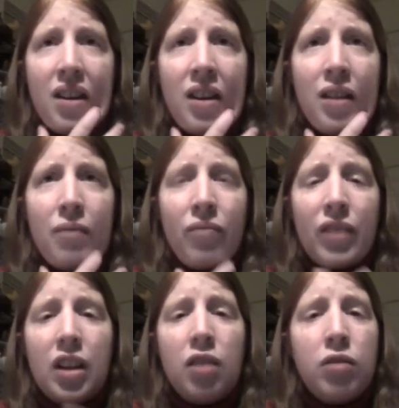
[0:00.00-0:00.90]

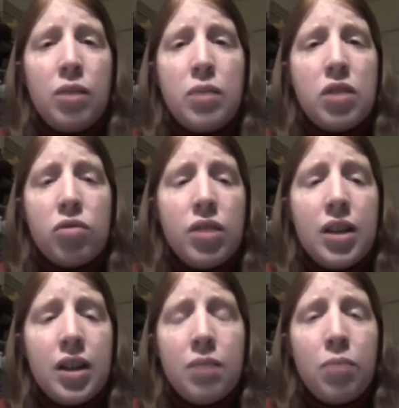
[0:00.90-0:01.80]
can only be
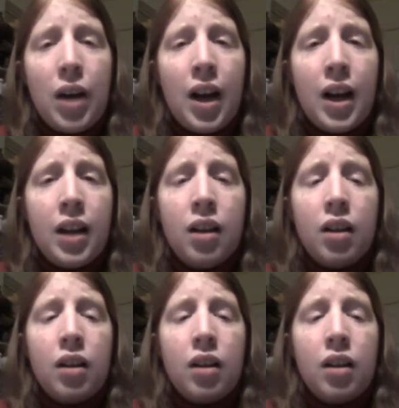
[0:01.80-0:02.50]
treated by